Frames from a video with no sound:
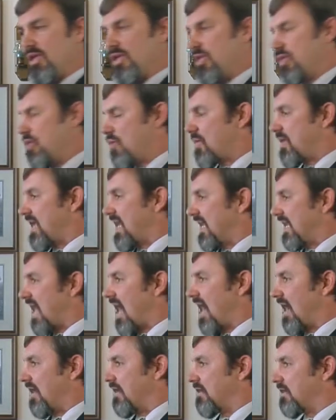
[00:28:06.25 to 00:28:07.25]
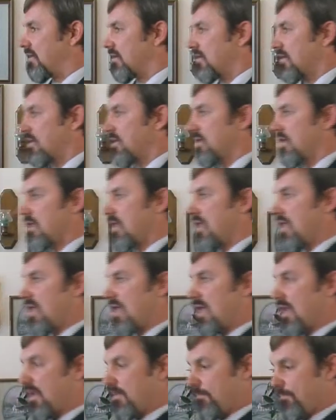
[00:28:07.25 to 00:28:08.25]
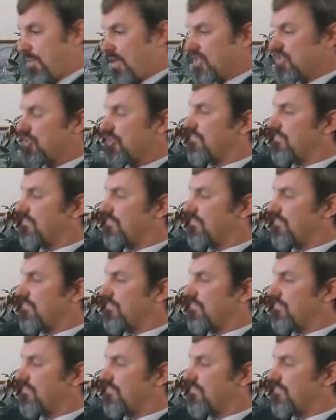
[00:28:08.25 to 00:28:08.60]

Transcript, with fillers: you cannot put